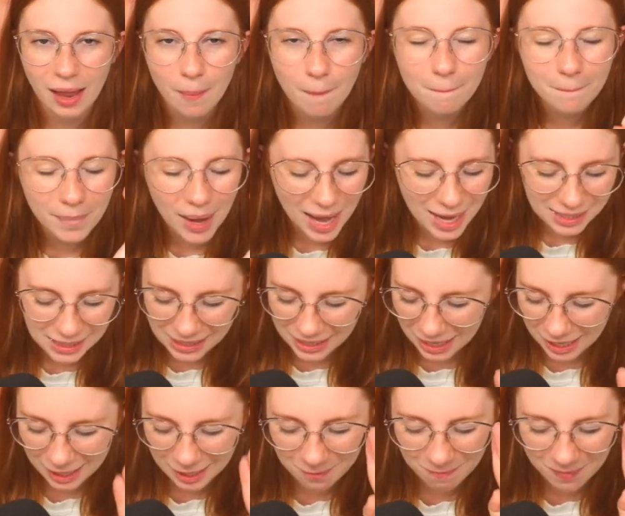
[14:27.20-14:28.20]

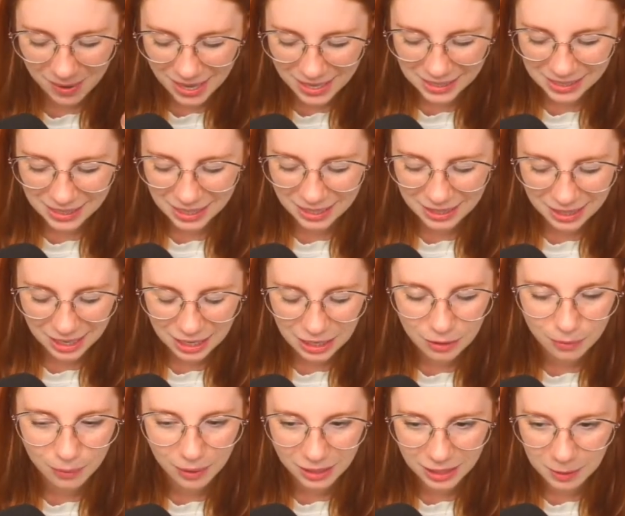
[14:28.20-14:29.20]
basic thing you
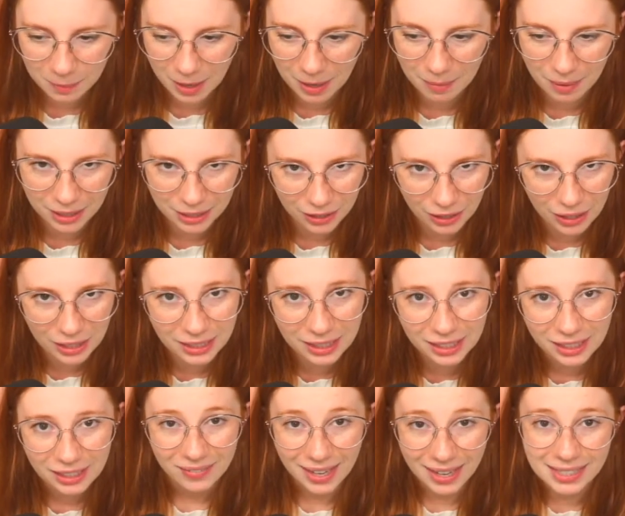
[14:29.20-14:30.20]
want to spend money on,
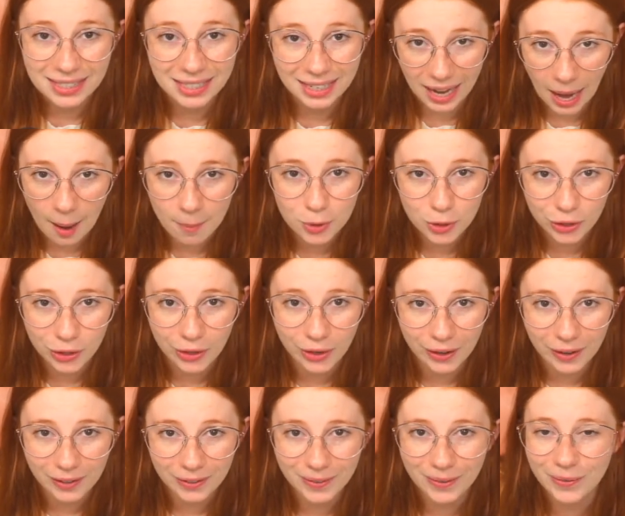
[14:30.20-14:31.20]
it's a capture
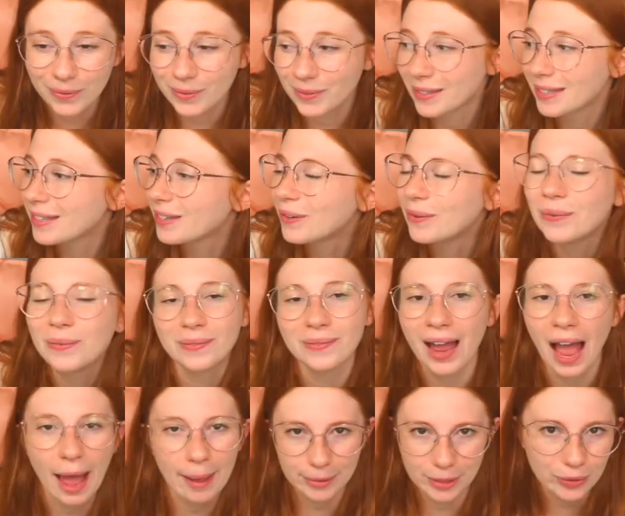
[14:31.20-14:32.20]
card. You
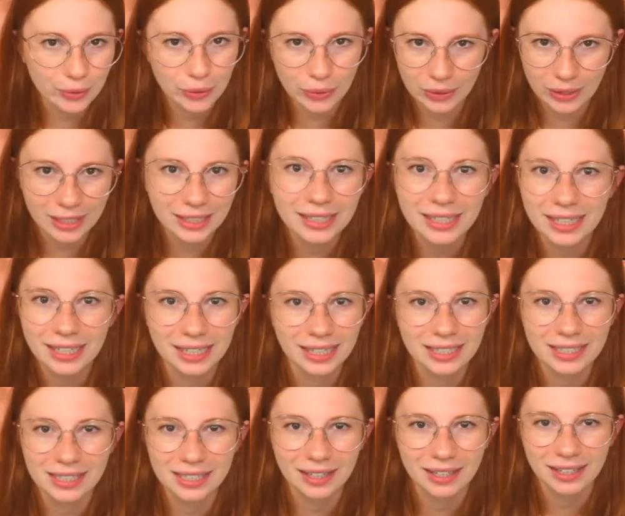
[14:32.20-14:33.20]
absolutely need it
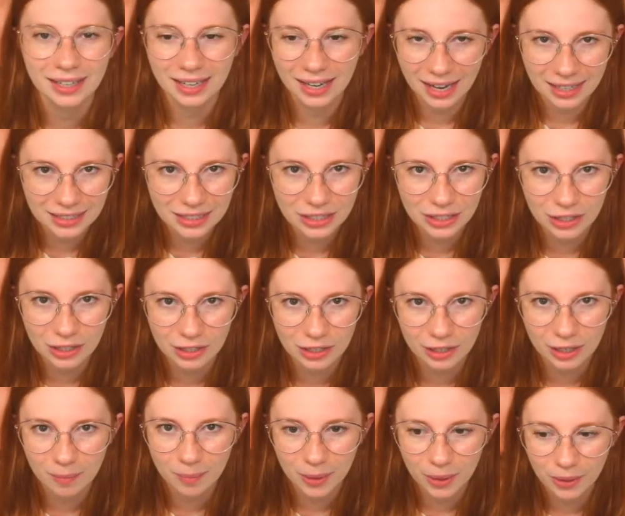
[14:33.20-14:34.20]
to connect it to your
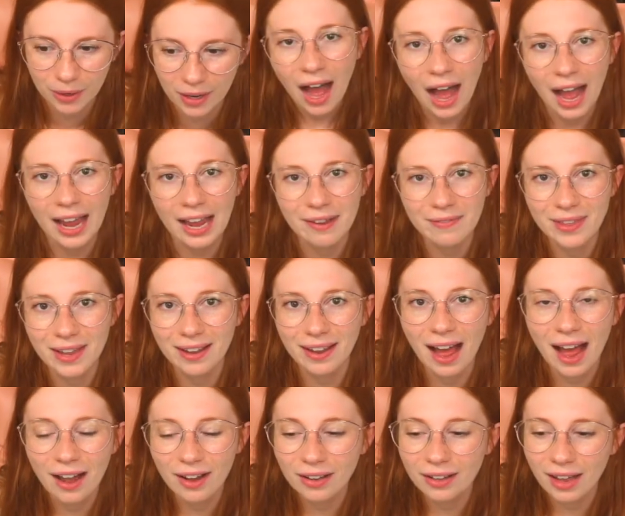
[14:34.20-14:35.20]
computer. I have the
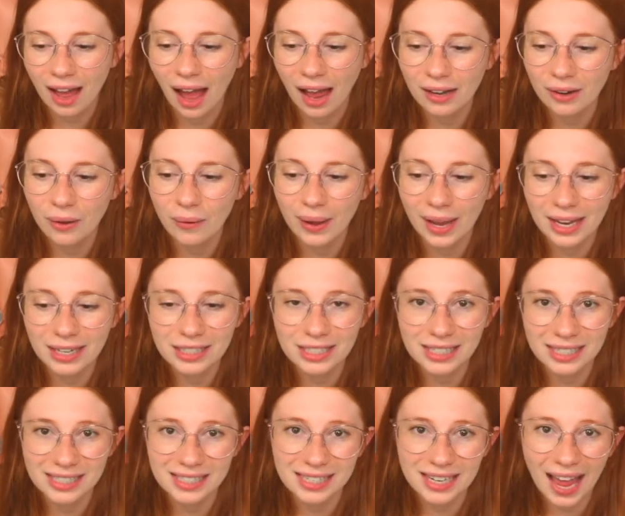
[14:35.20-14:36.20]
Elgato
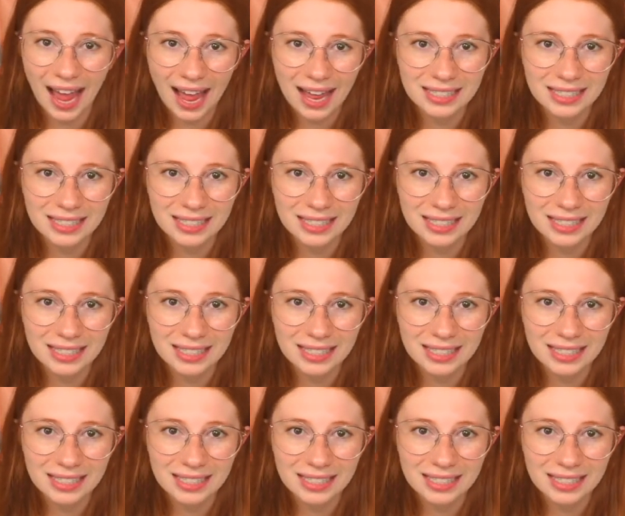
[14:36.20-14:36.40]
H60s.